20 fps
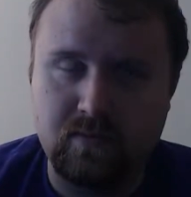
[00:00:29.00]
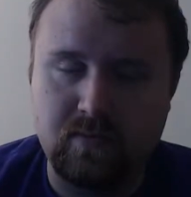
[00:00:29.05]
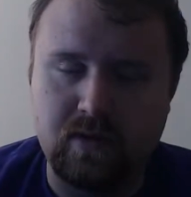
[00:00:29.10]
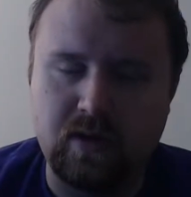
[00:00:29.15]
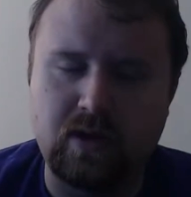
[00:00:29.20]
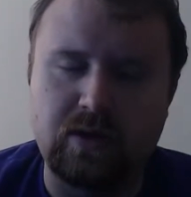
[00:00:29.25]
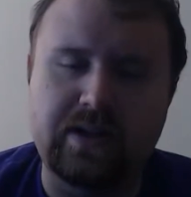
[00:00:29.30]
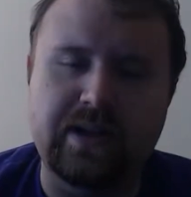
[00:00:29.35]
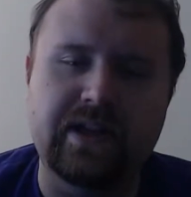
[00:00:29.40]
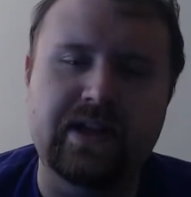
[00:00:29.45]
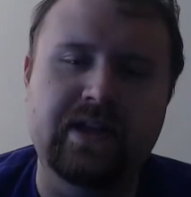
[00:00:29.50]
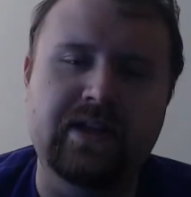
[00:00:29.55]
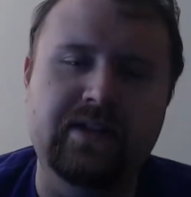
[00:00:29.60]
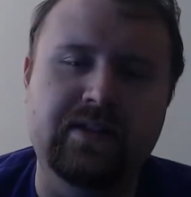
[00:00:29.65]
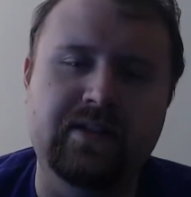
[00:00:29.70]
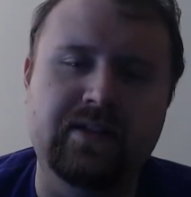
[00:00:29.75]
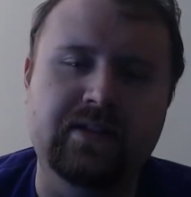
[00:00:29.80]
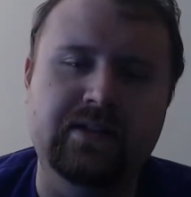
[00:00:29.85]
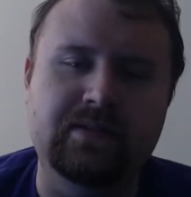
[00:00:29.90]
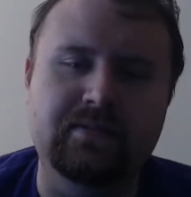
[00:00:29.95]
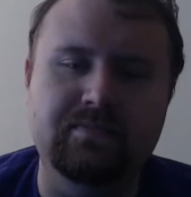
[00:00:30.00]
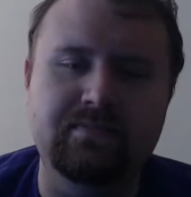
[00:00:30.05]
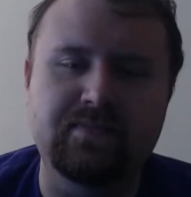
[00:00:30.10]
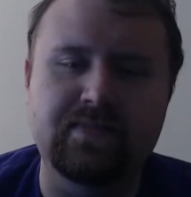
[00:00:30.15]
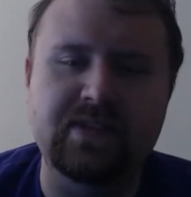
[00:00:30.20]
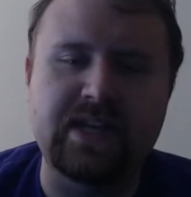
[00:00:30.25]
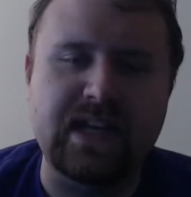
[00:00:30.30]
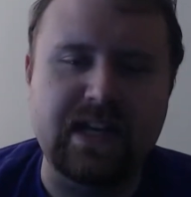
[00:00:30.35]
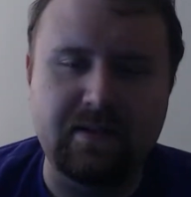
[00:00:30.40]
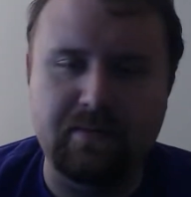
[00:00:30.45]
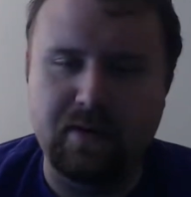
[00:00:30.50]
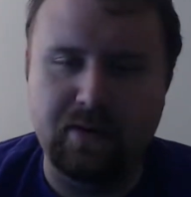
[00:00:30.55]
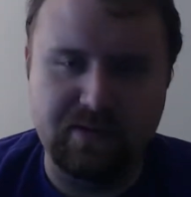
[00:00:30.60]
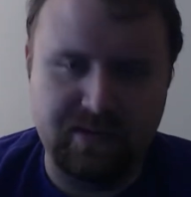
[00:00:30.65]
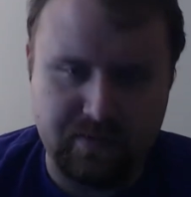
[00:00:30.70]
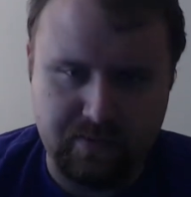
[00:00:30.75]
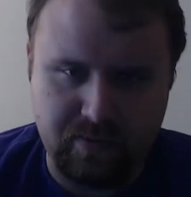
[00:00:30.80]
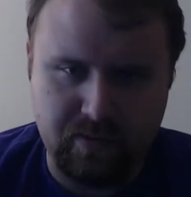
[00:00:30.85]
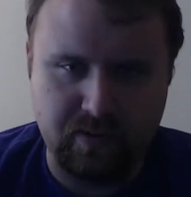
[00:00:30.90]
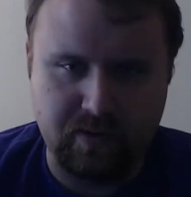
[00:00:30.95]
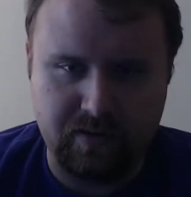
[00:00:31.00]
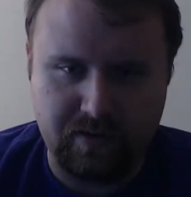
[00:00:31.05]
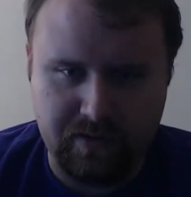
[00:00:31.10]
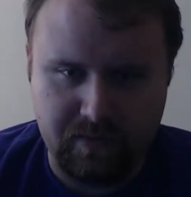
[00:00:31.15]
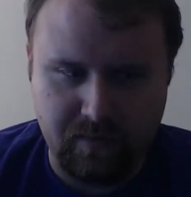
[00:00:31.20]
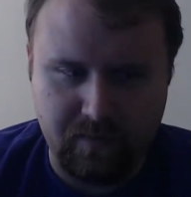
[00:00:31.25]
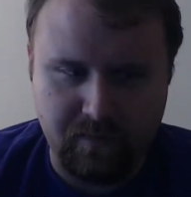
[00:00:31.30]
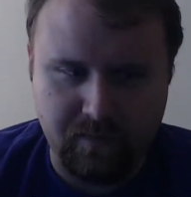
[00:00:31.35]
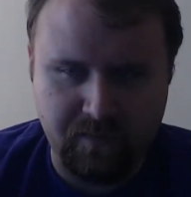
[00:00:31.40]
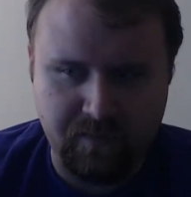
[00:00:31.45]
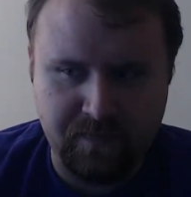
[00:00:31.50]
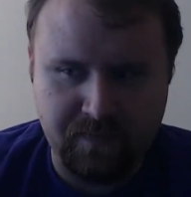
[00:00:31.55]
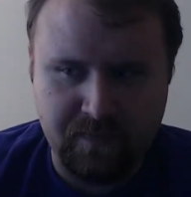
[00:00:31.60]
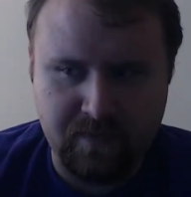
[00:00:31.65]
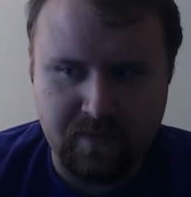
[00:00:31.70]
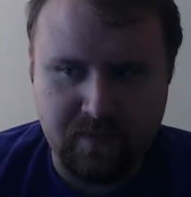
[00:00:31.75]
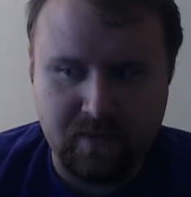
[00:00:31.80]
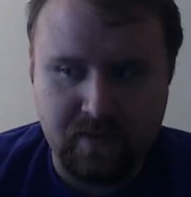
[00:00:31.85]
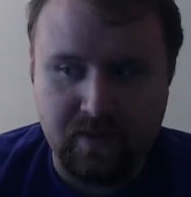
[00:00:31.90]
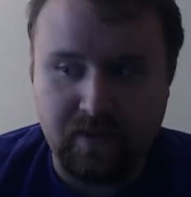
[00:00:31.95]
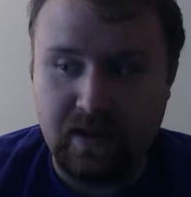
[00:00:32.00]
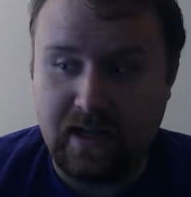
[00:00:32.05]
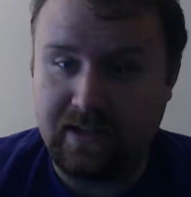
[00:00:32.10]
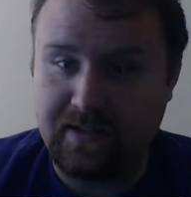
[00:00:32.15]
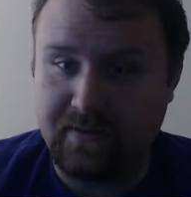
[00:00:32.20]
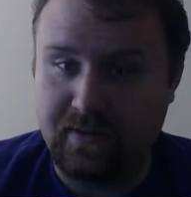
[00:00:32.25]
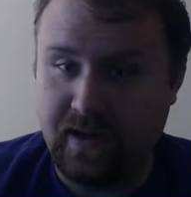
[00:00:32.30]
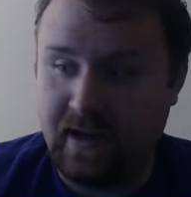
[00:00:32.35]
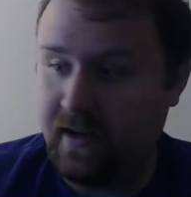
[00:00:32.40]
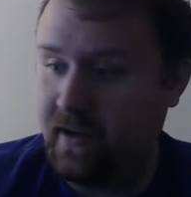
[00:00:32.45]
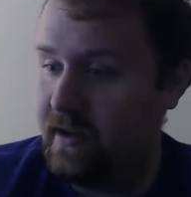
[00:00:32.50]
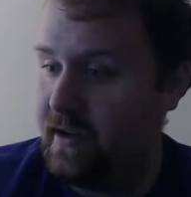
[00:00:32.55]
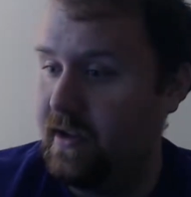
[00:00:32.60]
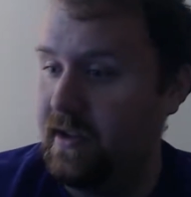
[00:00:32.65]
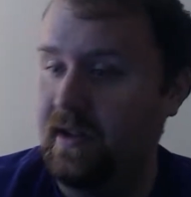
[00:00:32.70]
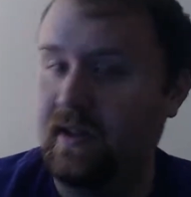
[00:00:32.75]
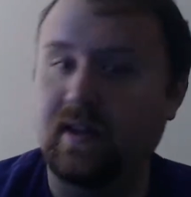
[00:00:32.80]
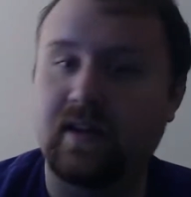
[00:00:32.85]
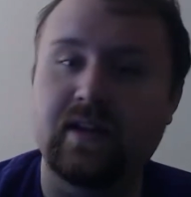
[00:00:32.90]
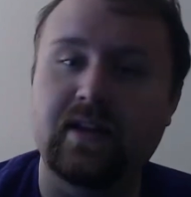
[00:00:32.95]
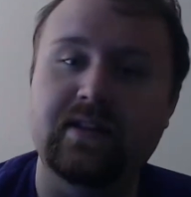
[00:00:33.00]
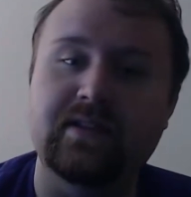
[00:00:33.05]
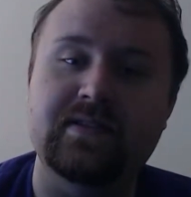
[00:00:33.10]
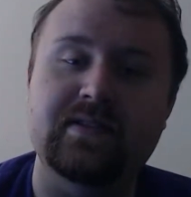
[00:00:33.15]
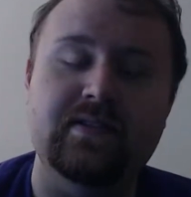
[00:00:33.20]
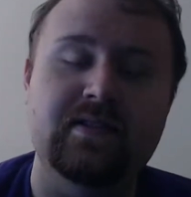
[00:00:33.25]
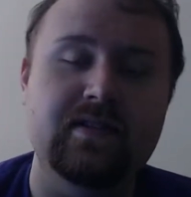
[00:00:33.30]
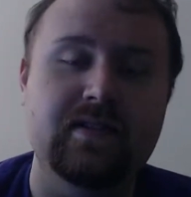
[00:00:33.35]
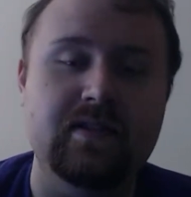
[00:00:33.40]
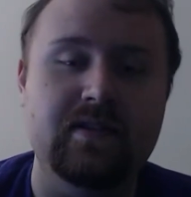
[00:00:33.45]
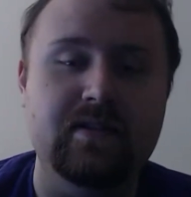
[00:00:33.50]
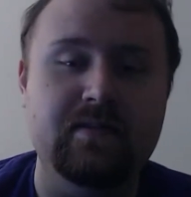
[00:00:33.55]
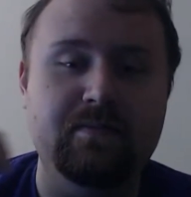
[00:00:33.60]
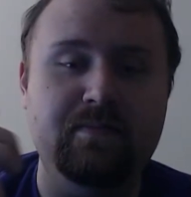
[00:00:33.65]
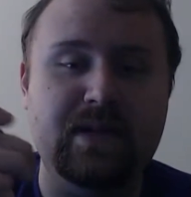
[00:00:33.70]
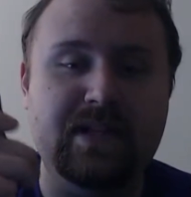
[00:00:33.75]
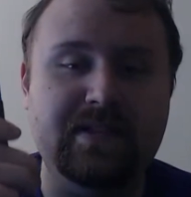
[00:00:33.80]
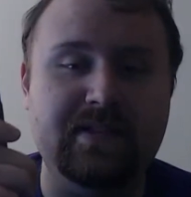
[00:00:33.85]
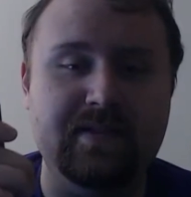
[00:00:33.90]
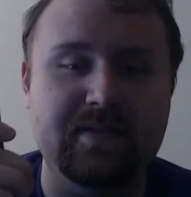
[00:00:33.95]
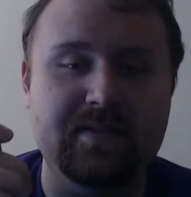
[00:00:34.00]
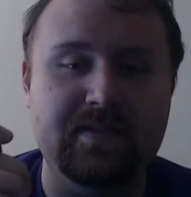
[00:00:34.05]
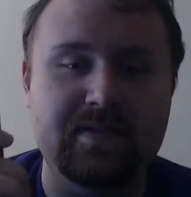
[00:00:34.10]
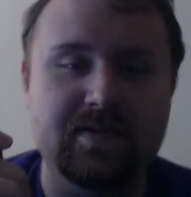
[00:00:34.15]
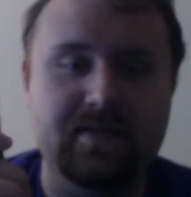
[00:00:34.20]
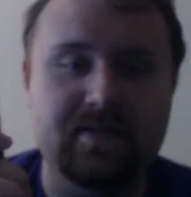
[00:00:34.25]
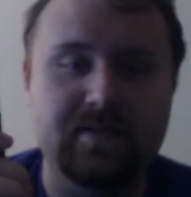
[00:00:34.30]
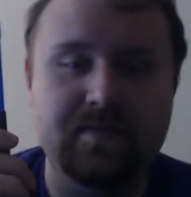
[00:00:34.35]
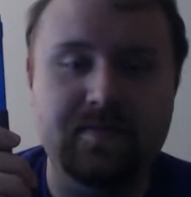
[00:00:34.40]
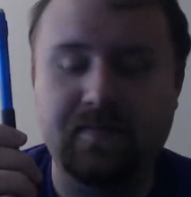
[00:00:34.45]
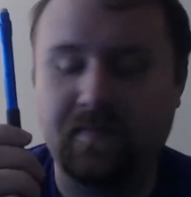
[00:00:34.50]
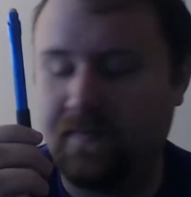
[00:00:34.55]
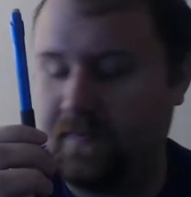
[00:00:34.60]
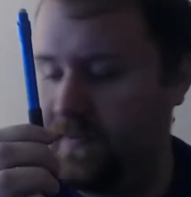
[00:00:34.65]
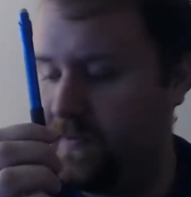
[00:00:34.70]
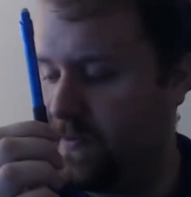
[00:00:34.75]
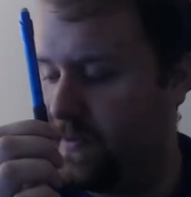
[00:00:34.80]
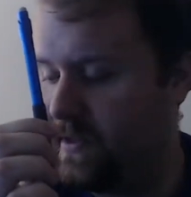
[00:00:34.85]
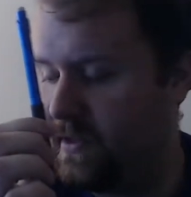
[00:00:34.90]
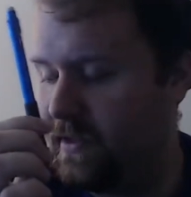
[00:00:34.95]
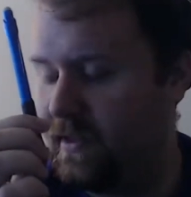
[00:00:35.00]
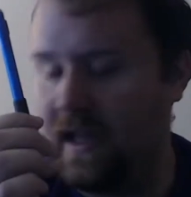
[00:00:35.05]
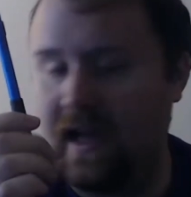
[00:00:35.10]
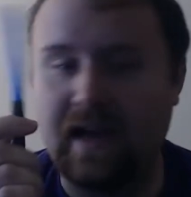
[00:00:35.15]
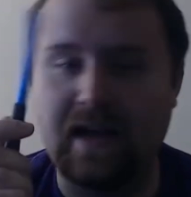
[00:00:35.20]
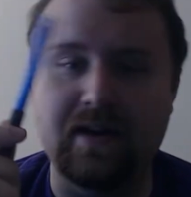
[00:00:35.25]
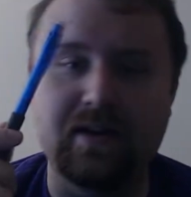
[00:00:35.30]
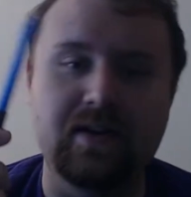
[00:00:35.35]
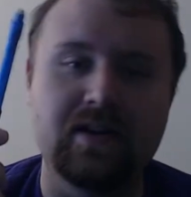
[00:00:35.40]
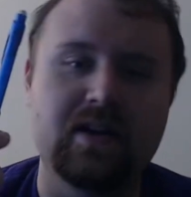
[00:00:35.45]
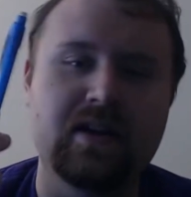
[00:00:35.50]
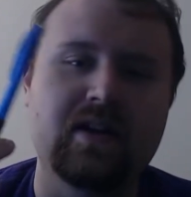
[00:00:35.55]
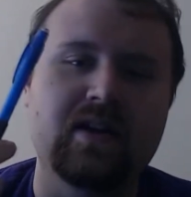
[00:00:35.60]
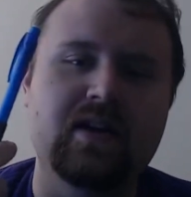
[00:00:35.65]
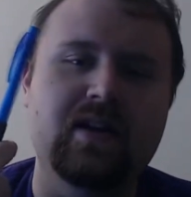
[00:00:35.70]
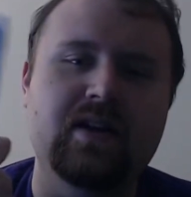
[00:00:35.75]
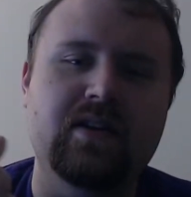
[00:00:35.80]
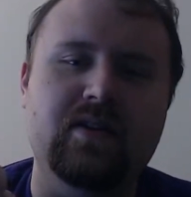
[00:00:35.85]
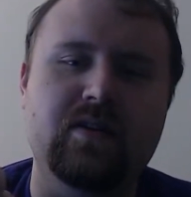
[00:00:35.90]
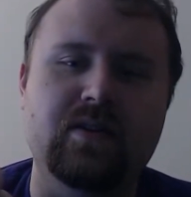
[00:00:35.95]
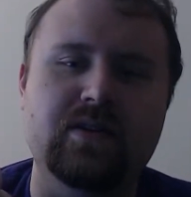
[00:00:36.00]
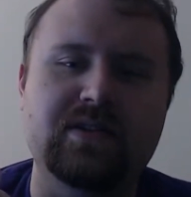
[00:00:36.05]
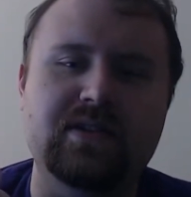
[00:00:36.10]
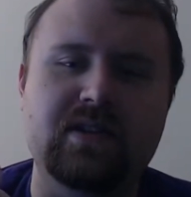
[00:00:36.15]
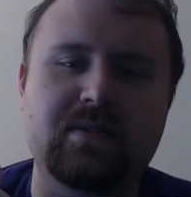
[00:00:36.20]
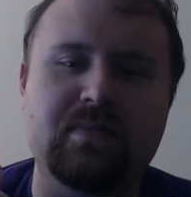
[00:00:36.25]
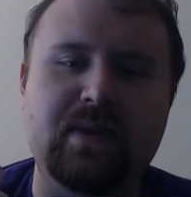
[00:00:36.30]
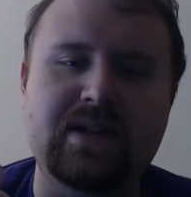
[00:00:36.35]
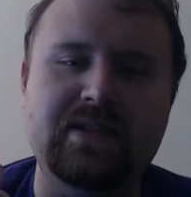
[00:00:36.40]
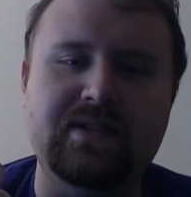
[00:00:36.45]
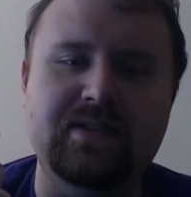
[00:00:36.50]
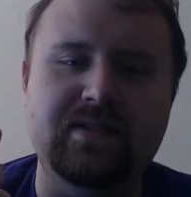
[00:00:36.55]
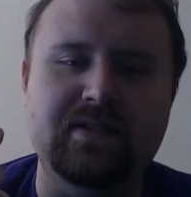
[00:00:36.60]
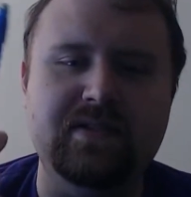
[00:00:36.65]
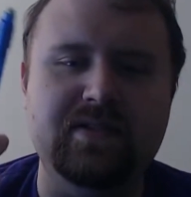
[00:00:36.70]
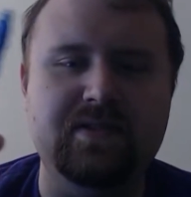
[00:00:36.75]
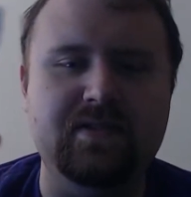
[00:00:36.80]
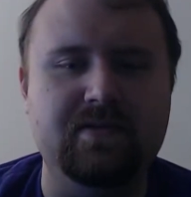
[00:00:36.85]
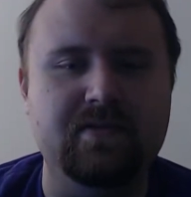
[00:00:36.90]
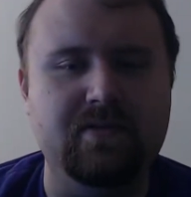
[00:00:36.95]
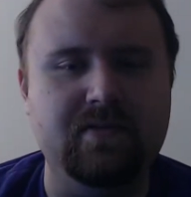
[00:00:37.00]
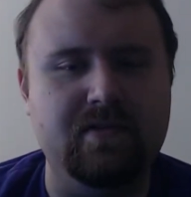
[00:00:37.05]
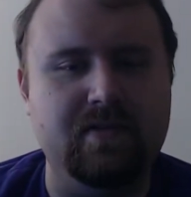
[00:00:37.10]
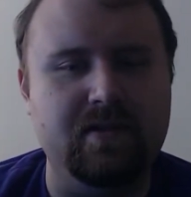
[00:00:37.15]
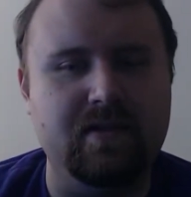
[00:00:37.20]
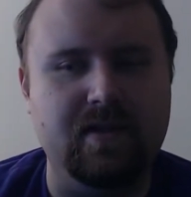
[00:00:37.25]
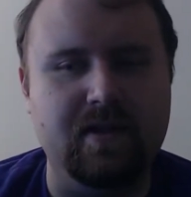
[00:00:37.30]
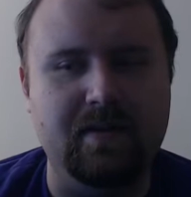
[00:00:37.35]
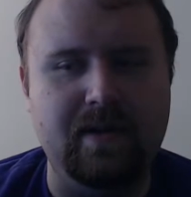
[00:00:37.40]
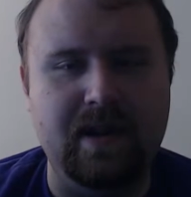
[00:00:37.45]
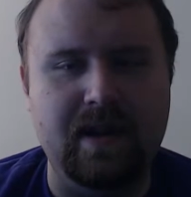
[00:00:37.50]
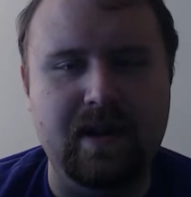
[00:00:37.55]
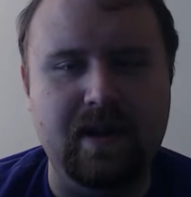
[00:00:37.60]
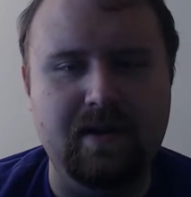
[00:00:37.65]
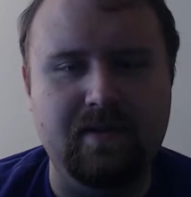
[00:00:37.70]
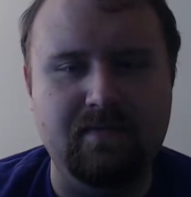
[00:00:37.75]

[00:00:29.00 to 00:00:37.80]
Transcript: Okay, the second most important tool. That's right, it's pencils. Now, of course, pencils, I mean,